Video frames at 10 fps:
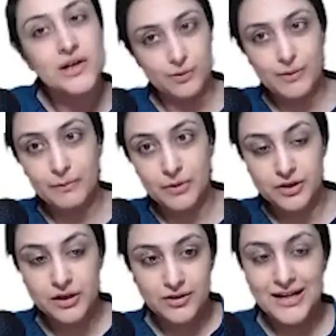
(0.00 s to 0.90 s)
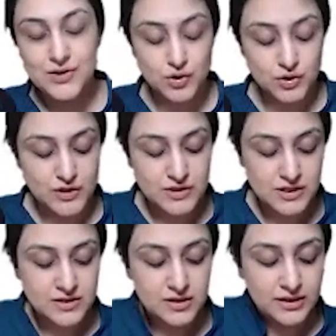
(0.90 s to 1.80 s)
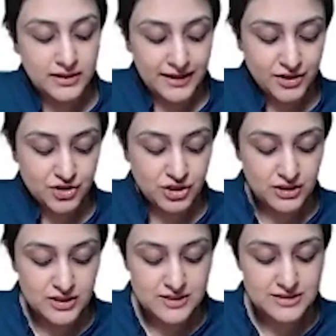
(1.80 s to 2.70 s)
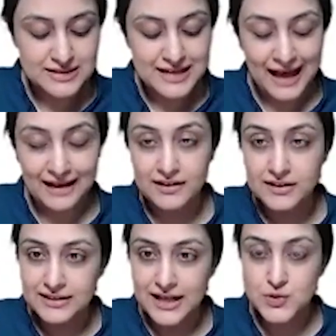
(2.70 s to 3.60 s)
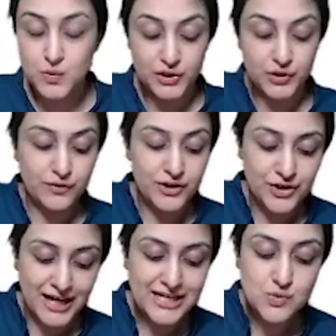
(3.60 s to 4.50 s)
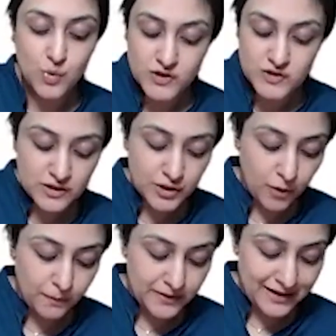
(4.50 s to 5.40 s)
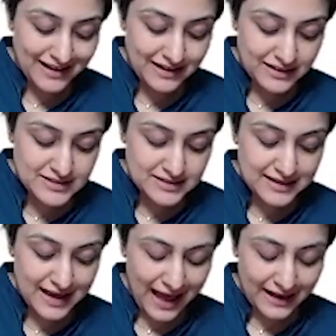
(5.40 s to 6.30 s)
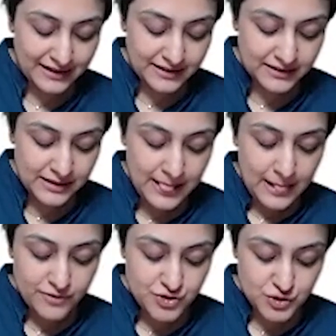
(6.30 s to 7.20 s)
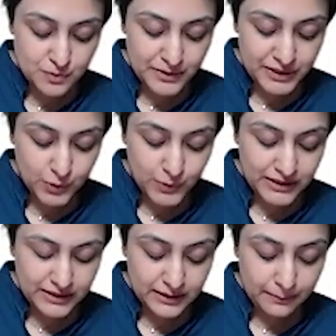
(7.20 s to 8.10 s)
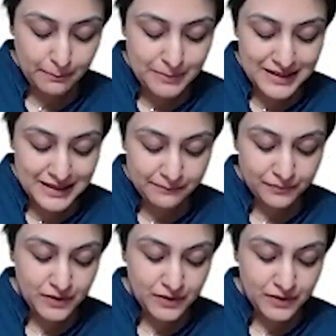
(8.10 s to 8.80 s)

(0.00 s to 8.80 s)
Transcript: remember, right? So this is the direction. This is the angle. That's what you will write. What is the Doppler angle? It's the angle which is between the beam